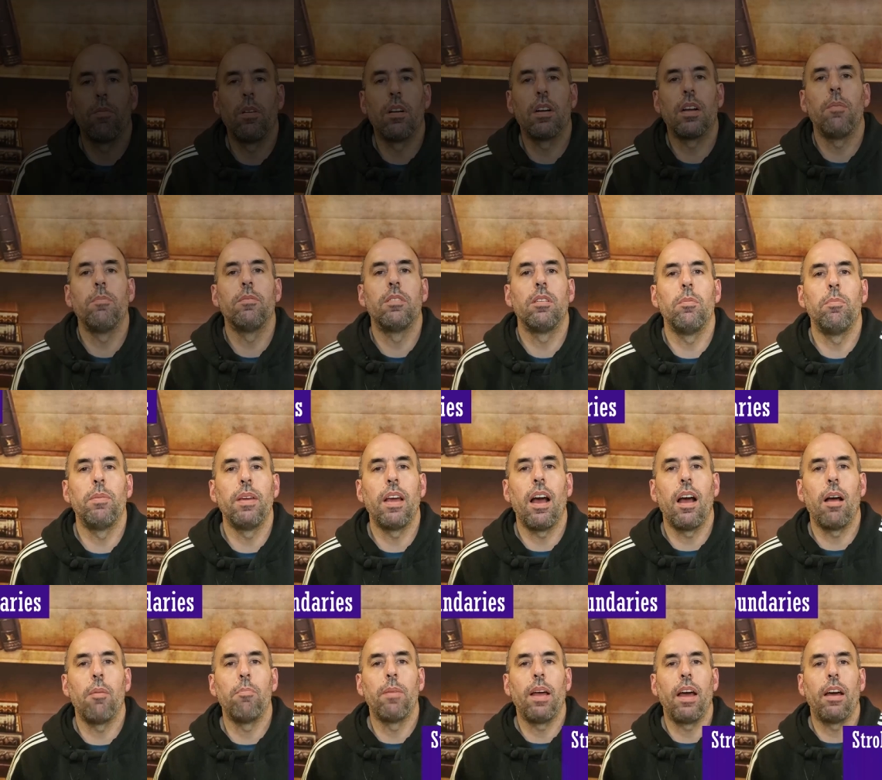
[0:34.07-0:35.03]
Welcome to
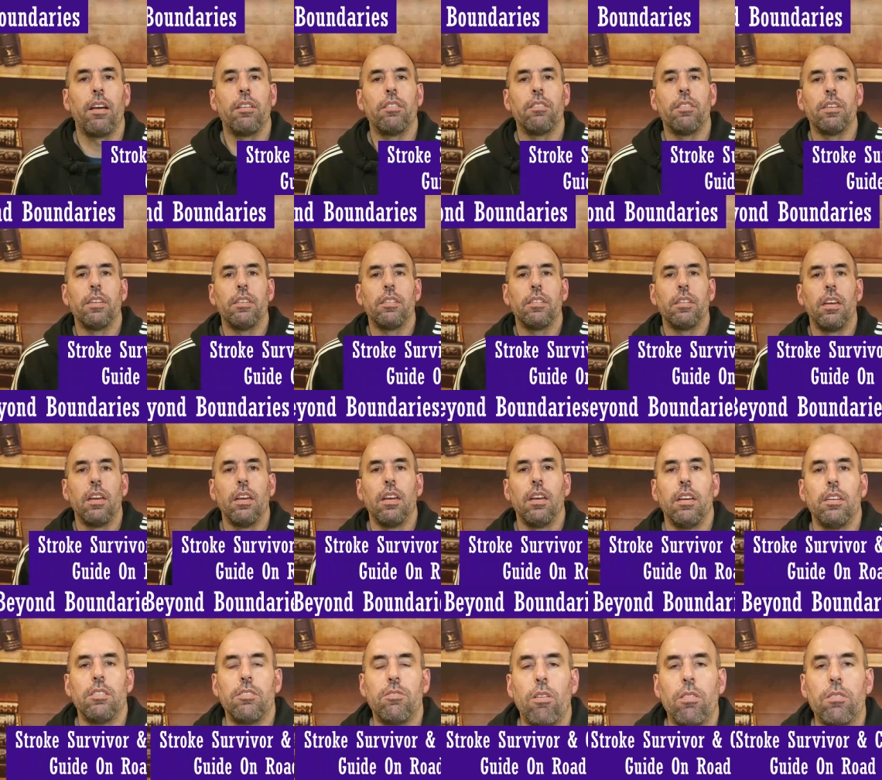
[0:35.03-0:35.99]
Beyond Boundaries,
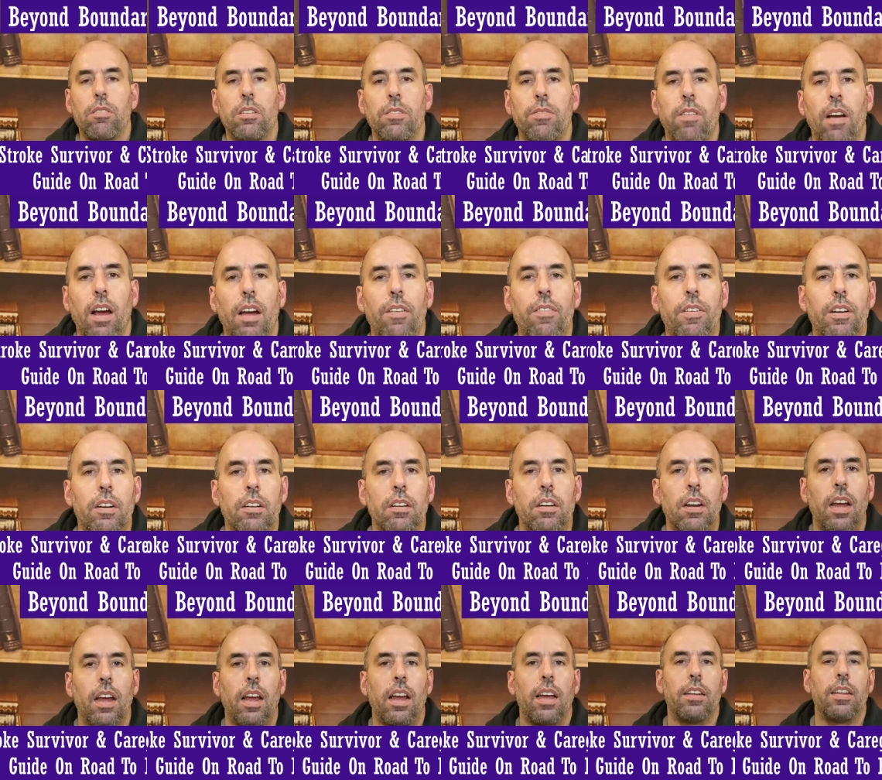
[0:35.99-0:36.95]
stroke survivor
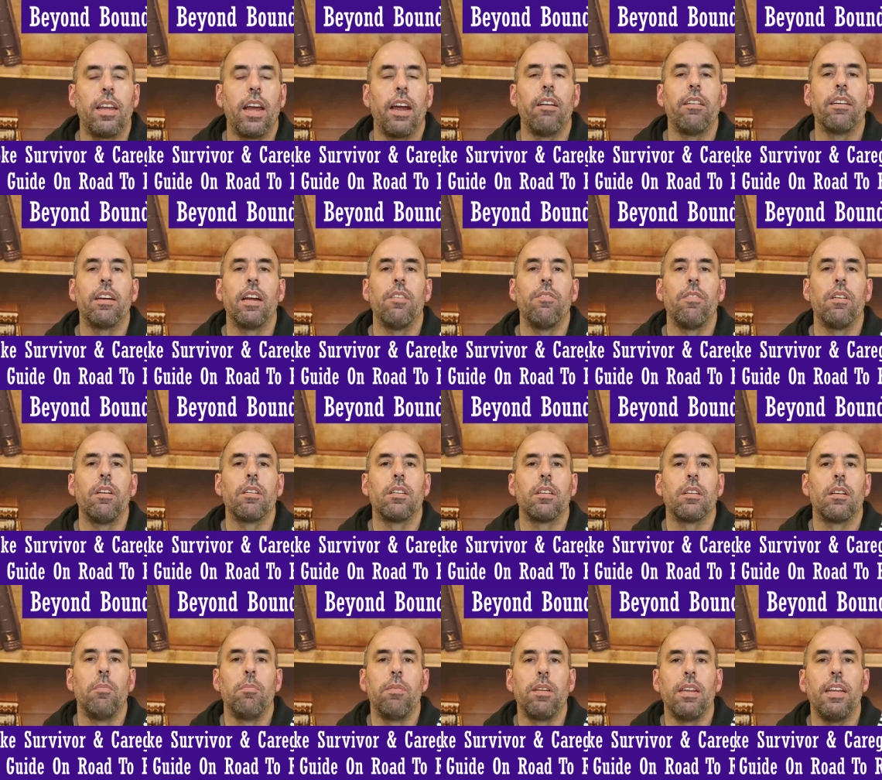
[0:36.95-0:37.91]
and caregiver
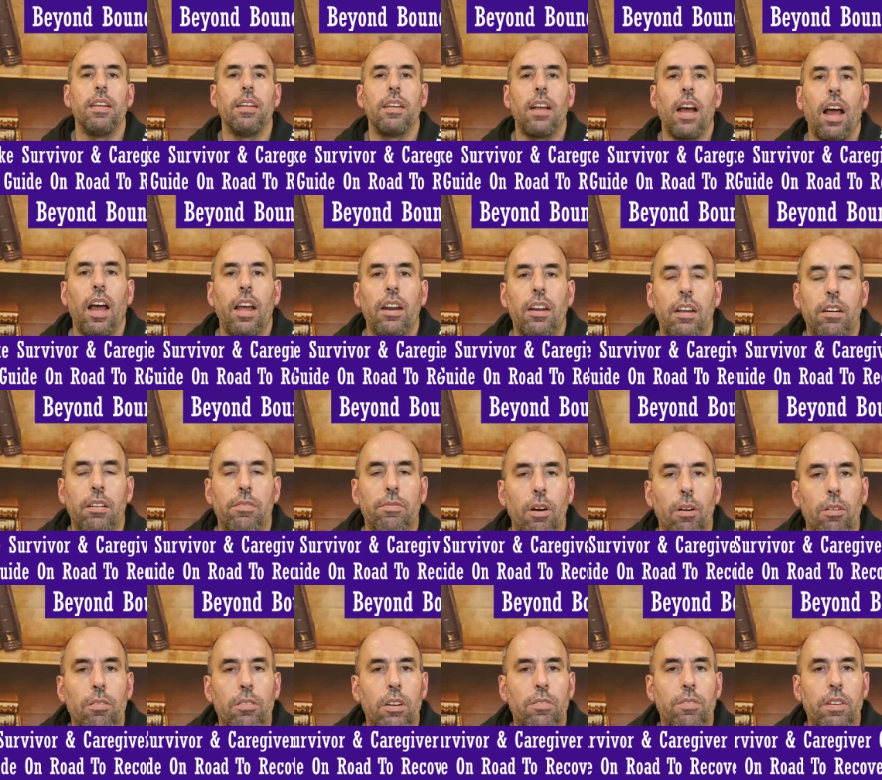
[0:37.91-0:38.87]
complete guide on the
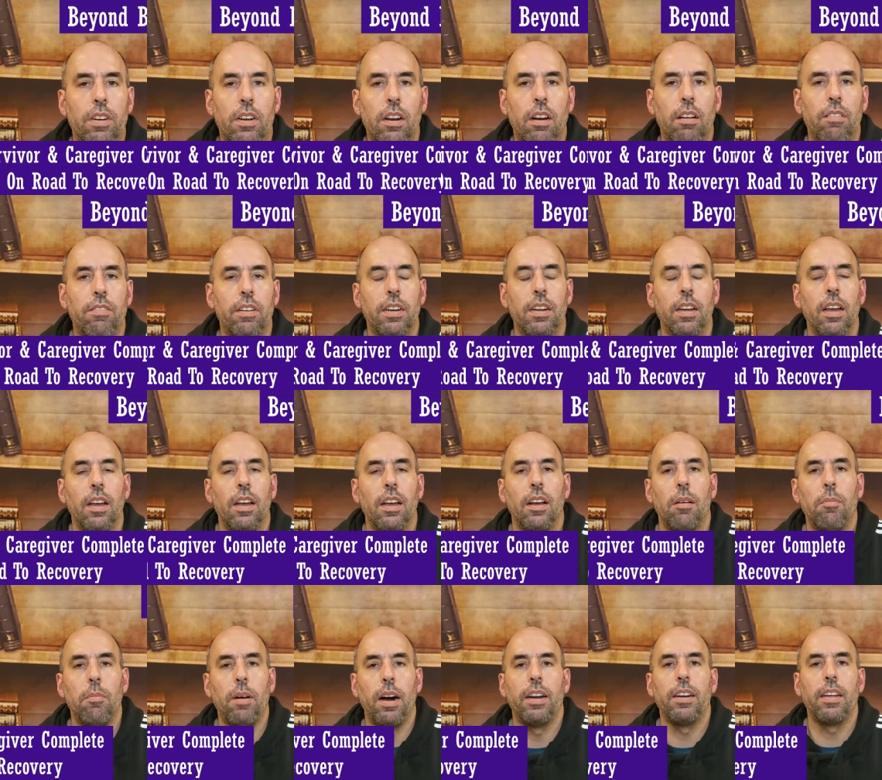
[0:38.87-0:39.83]
road to recovery.
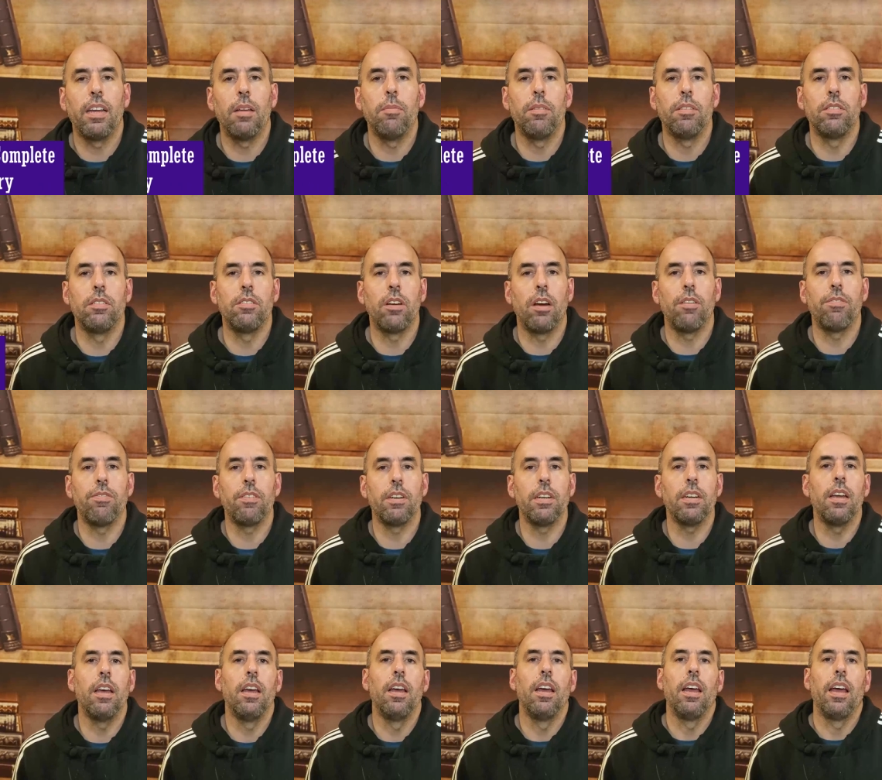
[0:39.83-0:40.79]
My name is
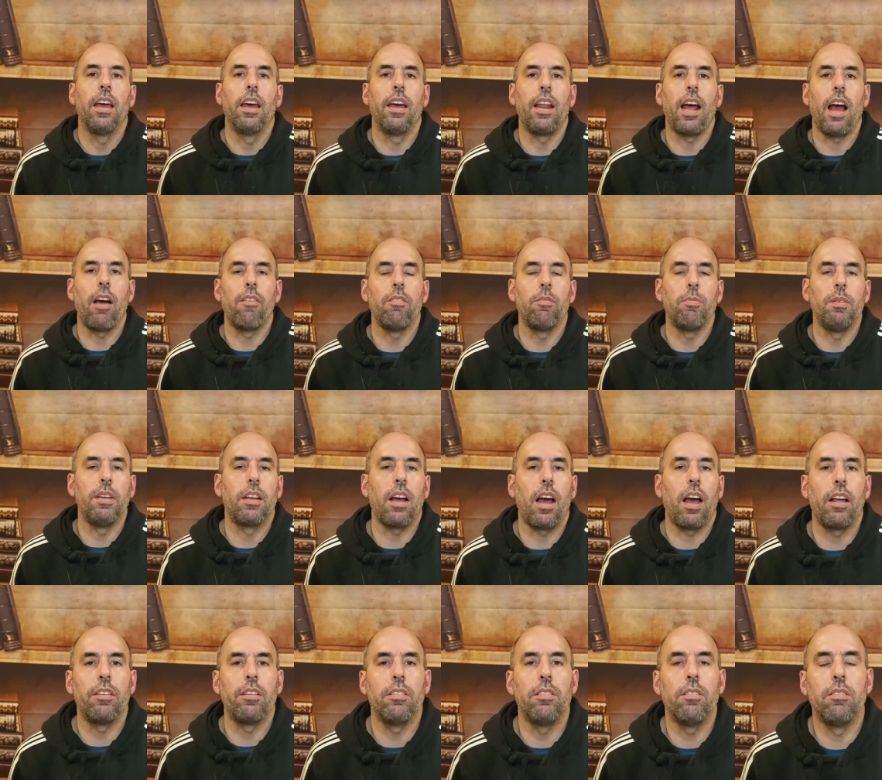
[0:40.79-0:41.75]
Jeffrey and I will be
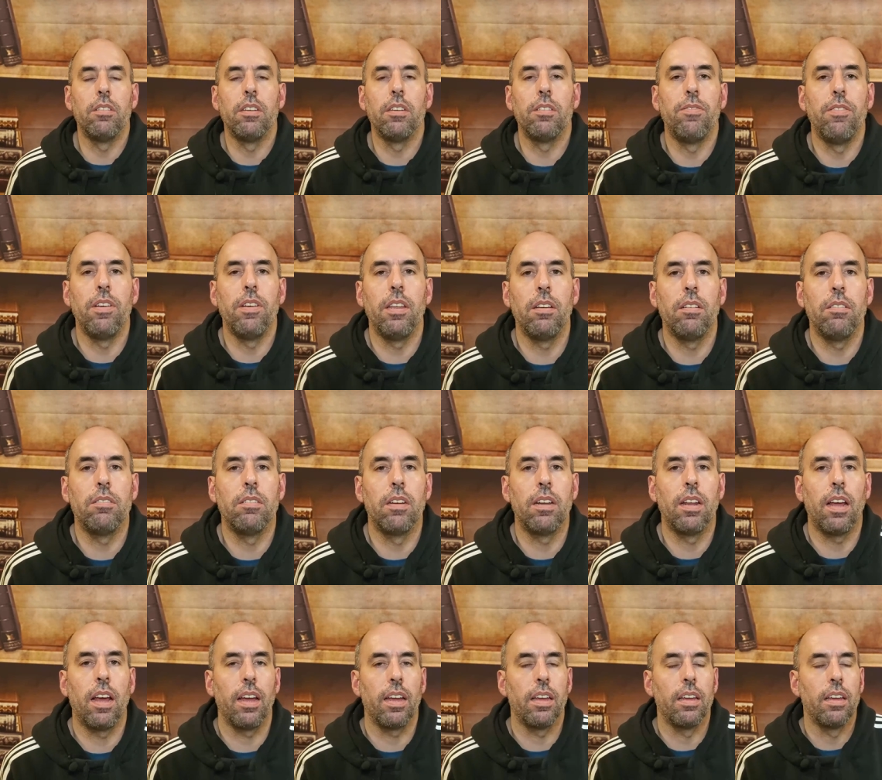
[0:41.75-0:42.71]
guiding you in this video
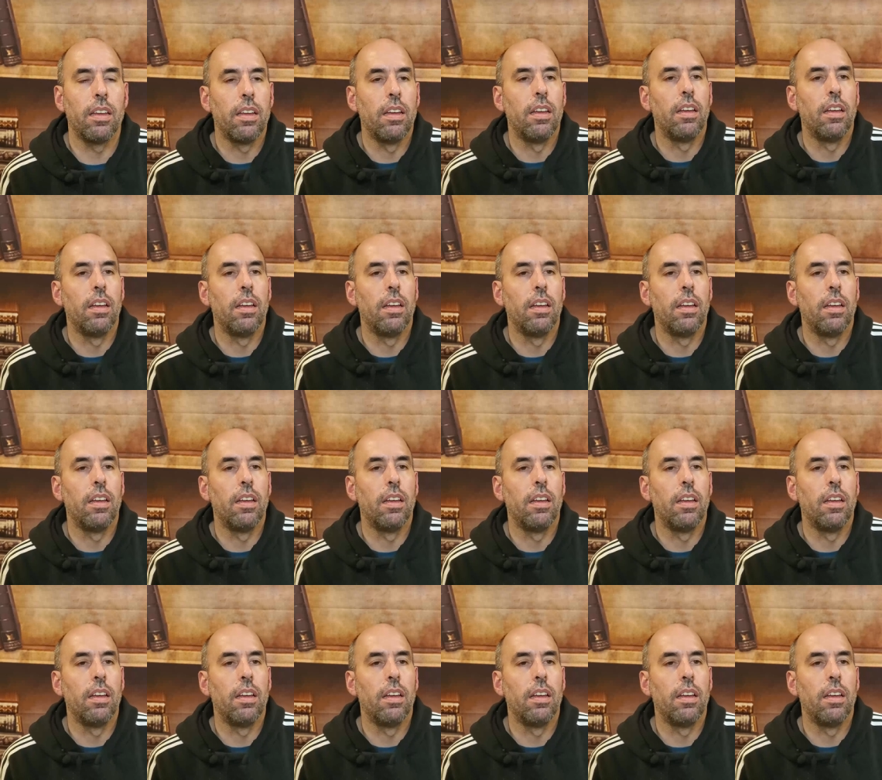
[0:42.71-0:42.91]
today.